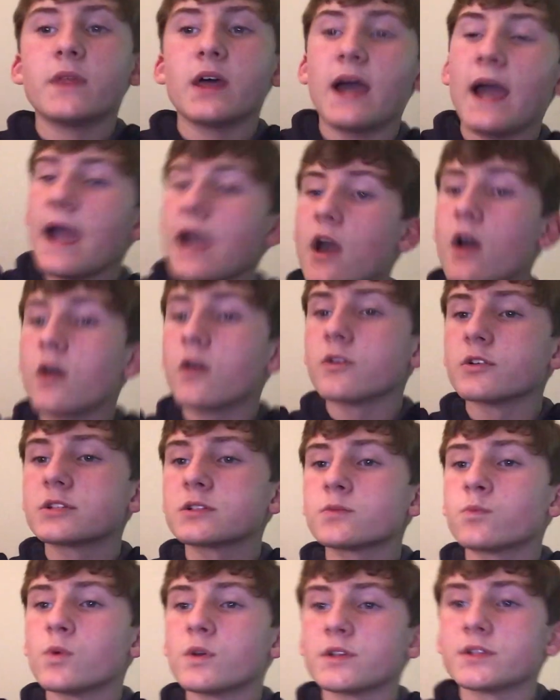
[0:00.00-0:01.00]
Um, the
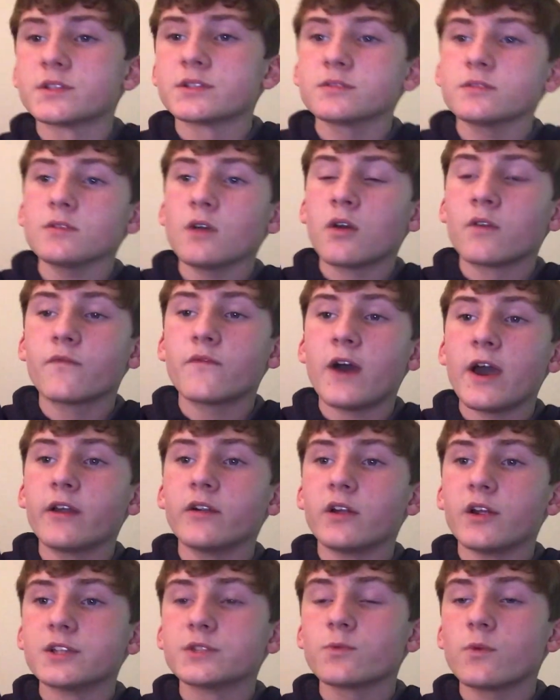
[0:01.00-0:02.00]
house was
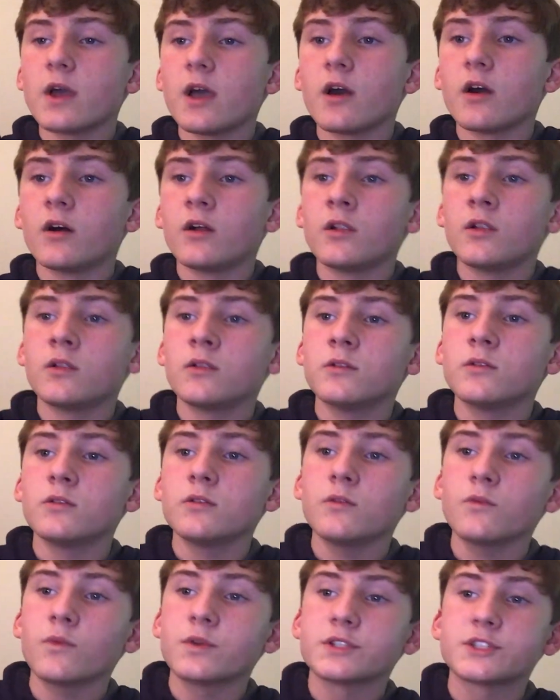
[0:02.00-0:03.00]
on fire as well.